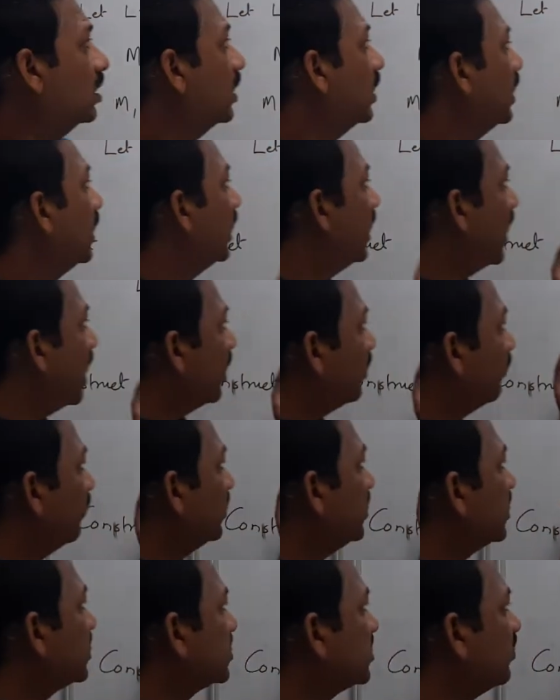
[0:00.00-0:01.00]
a
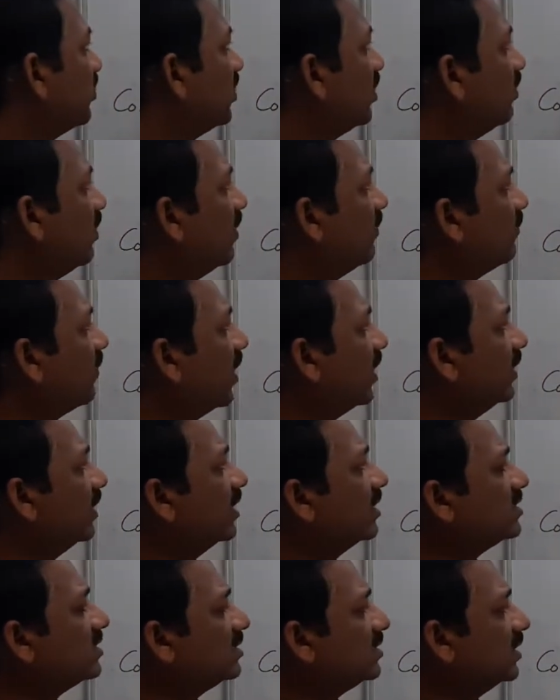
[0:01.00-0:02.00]
language accepted by
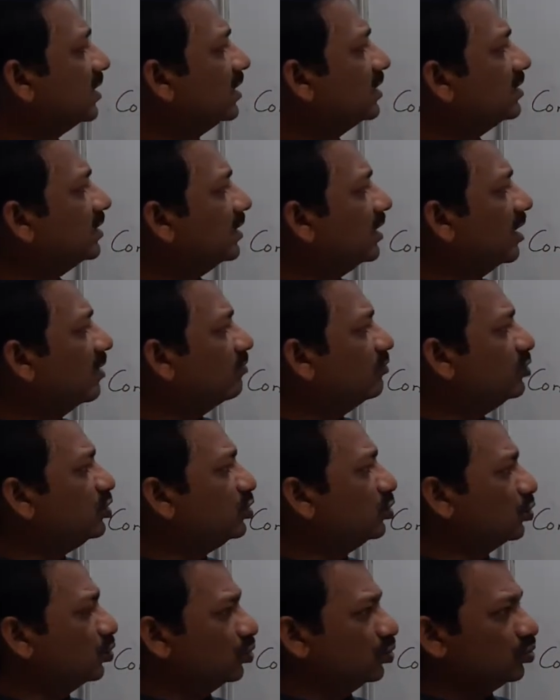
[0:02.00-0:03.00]
final state
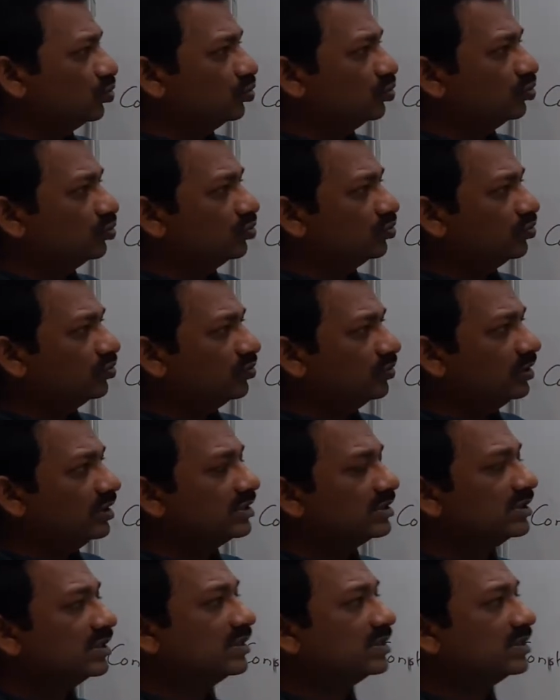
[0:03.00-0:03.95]
M2. This